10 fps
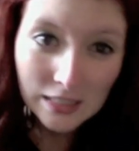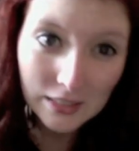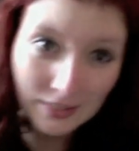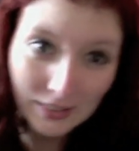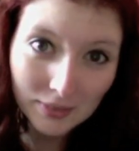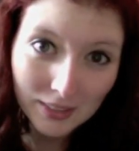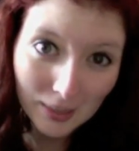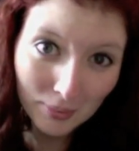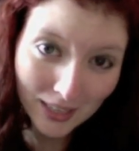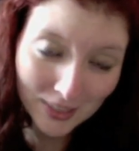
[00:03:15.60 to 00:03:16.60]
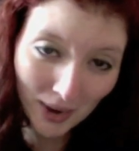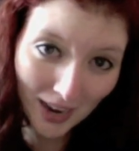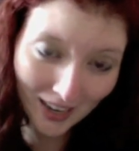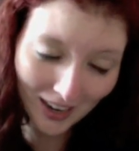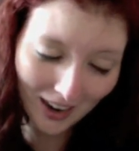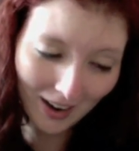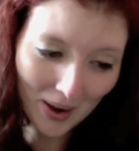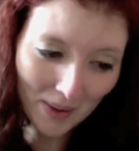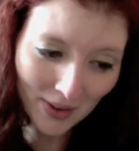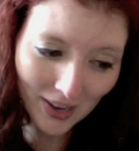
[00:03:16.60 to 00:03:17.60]
so I'm gonna get back to packing,
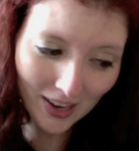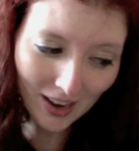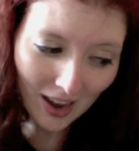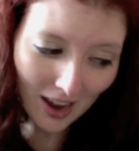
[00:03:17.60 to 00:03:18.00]
but